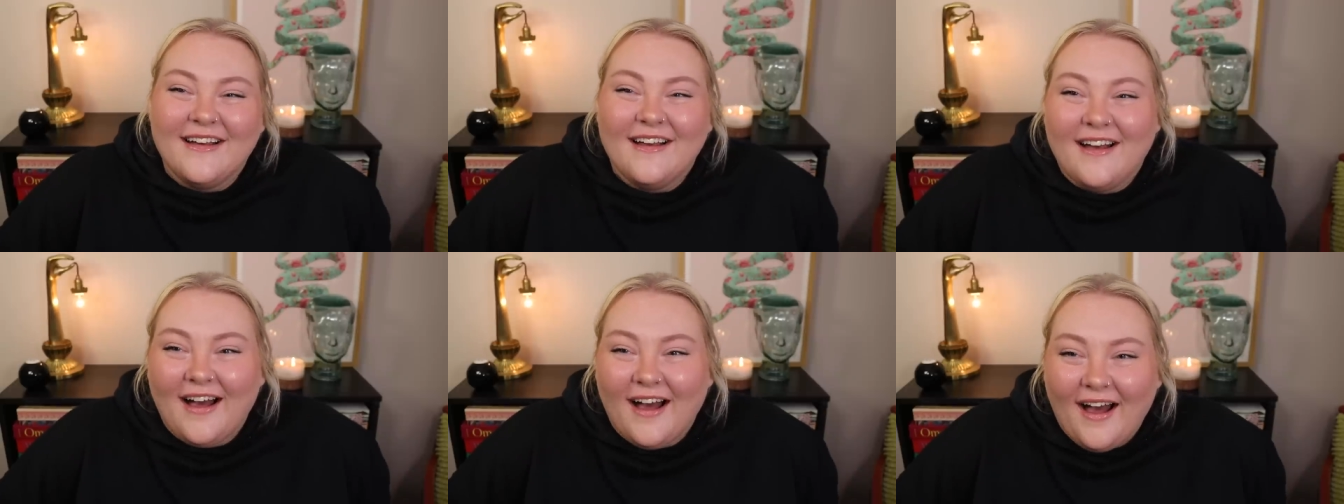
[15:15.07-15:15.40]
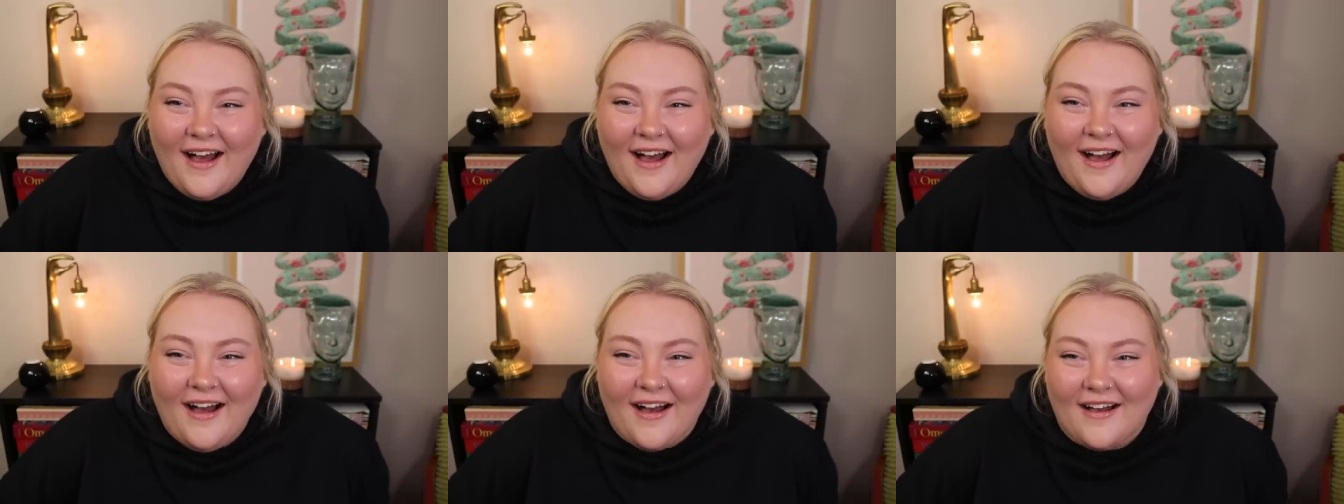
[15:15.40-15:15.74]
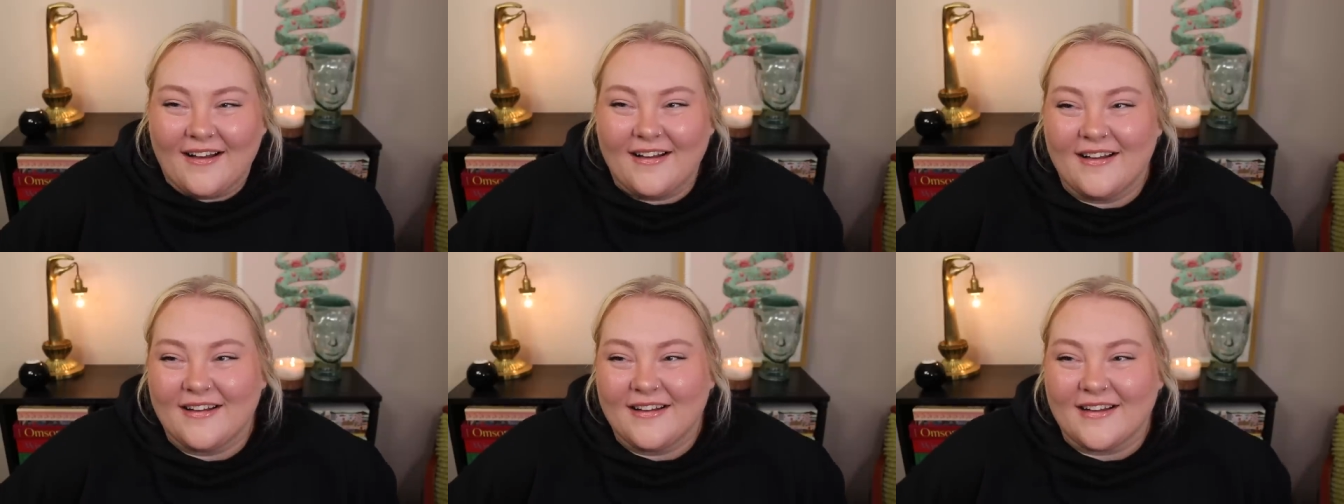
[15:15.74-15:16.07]
Oh,
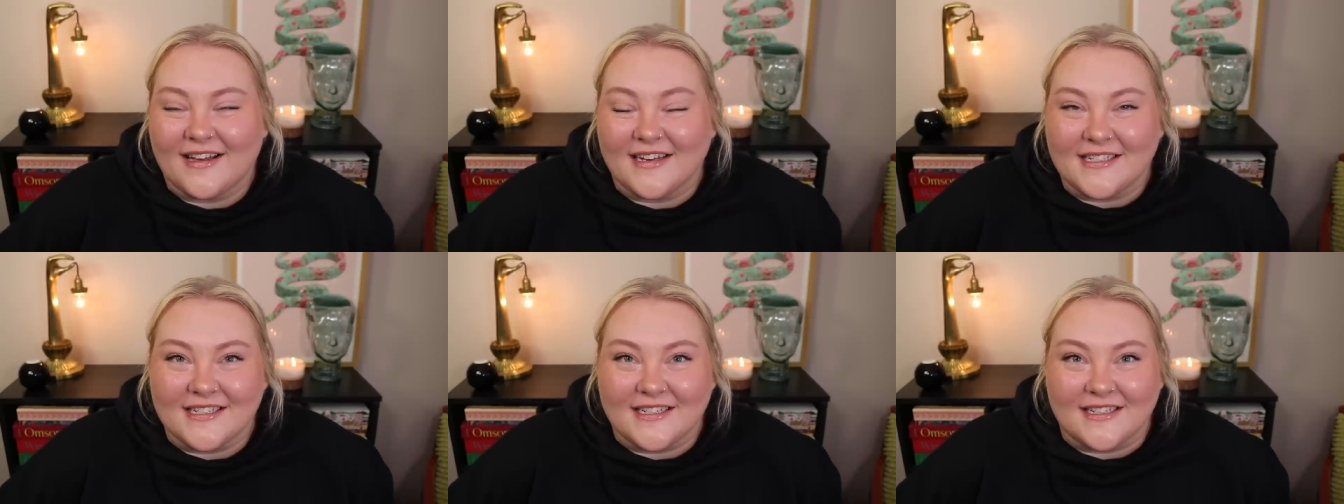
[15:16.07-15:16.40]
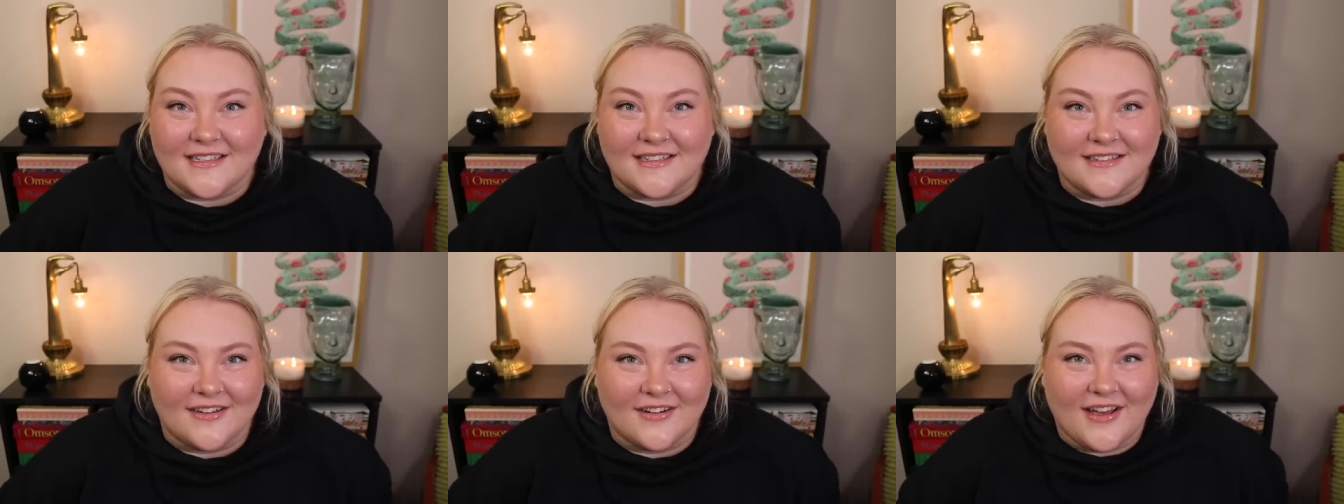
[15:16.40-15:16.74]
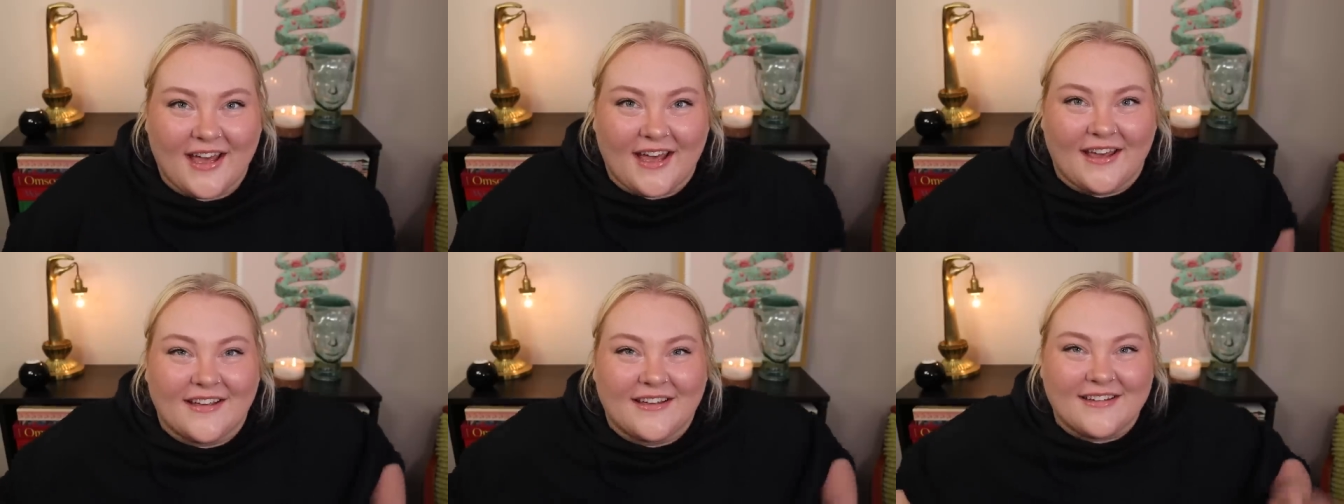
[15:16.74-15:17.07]
I did it.
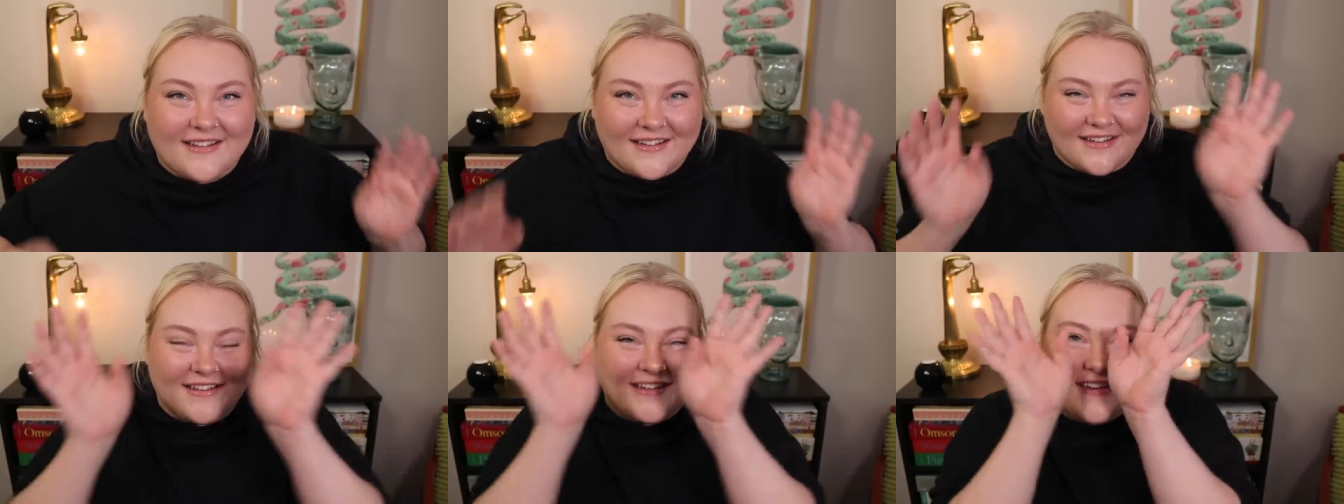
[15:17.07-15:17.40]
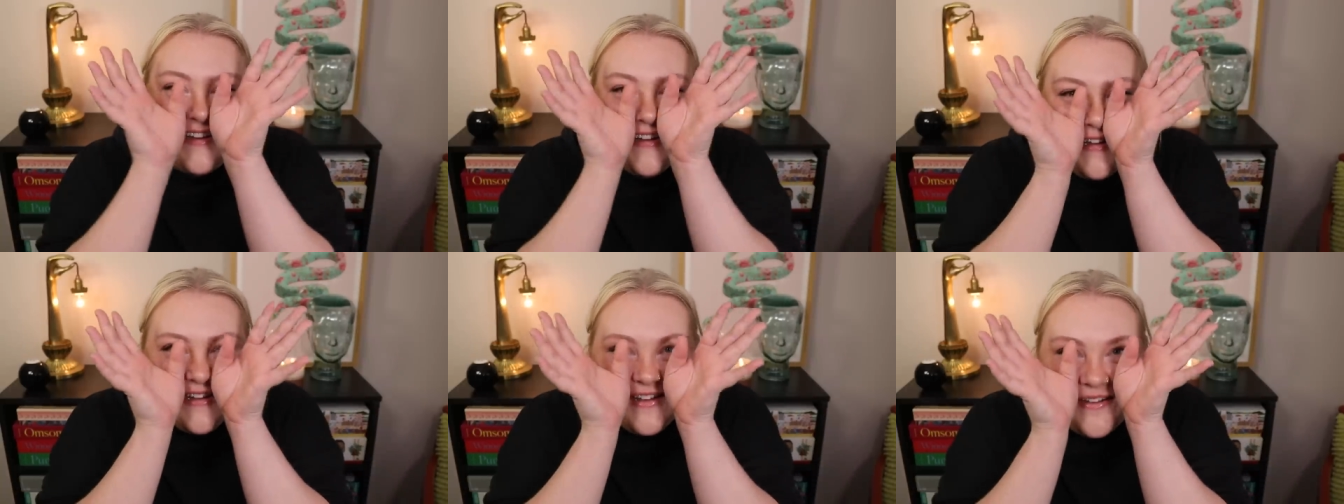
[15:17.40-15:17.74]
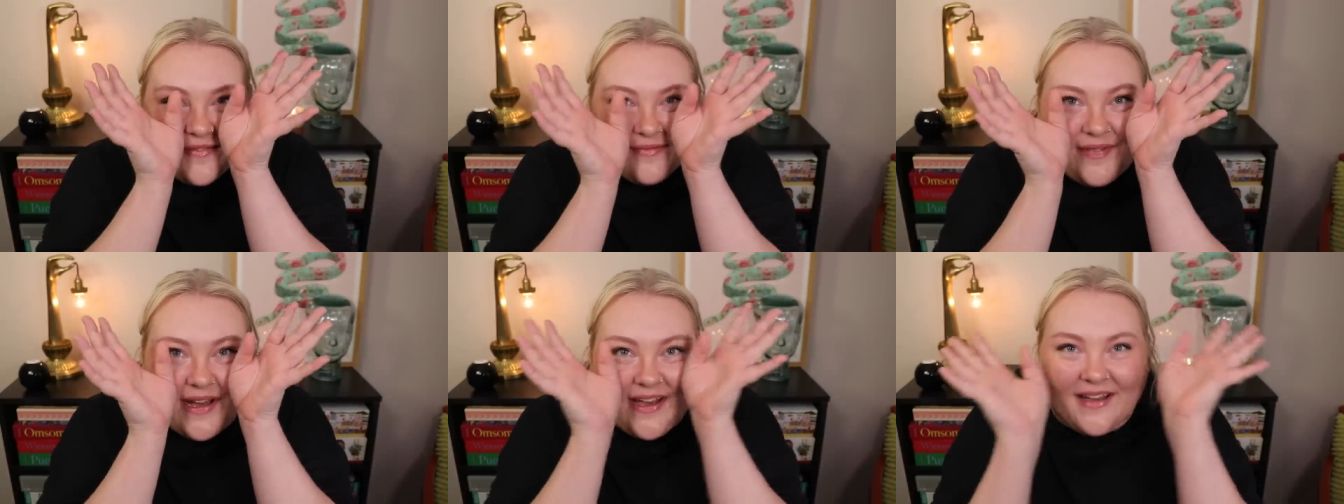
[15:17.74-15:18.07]
Okay.
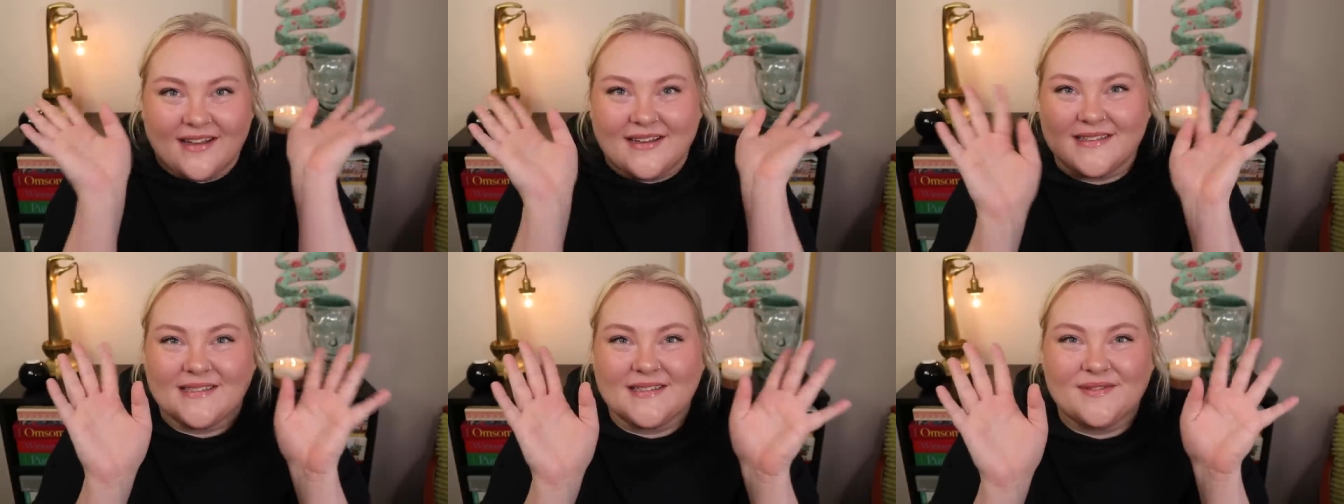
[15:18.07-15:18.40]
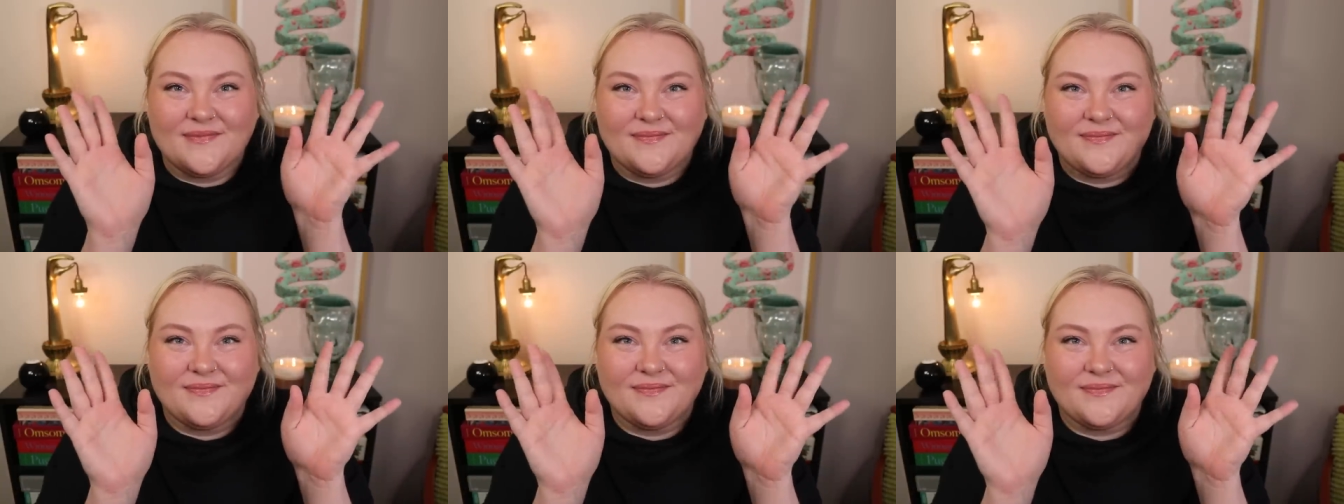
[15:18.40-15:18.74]
Bye, guys.